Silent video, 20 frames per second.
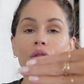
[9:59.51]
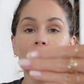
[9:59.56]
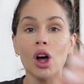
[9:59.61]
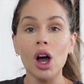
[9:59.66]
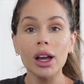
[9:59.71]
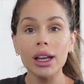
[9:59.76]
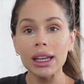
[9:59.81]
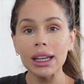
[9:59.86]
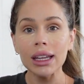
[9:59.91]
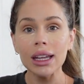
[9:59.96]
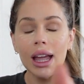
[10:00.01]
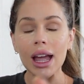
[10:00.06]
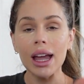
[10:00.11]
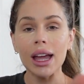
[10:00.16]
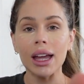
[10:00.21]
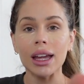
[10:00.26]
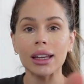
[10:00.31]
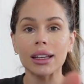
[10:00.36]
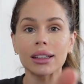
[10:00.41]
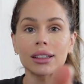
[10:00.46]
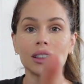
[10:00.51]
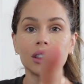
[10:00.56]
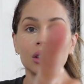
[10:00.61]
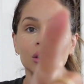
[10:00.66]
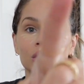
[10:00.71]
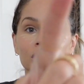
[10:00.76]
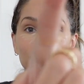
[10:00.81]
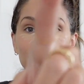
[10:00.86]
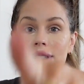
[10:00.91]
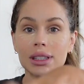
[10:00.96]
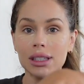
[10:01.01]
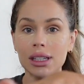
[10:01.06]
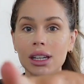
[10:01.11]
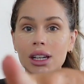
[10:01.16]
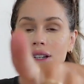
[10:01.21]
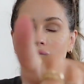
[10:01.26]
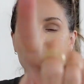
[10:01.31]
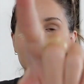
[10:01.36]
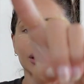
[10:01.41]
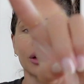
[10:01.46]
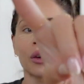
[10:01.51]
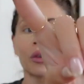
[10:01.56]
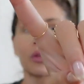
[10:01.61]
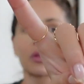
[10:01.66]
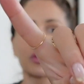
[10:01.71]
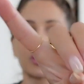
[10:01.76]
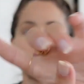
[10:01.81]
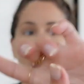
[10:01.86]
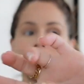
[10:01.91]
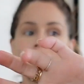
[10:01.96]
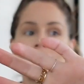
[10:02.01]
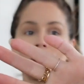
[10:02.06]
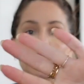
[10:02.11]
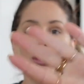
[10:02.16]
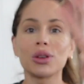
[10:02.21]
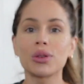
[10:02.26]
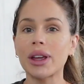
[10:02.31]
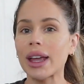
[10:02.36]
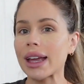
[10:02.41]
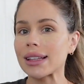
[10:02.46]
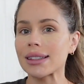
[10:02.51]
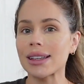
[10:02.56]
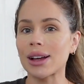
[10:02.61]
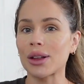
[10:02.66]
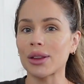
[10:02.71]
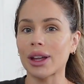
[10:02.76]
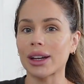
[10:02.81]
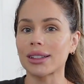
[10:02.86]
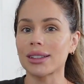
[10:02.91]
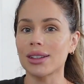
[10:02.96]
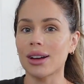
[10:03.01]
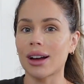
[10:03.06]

vlogging and you see yourself you can't tell that it's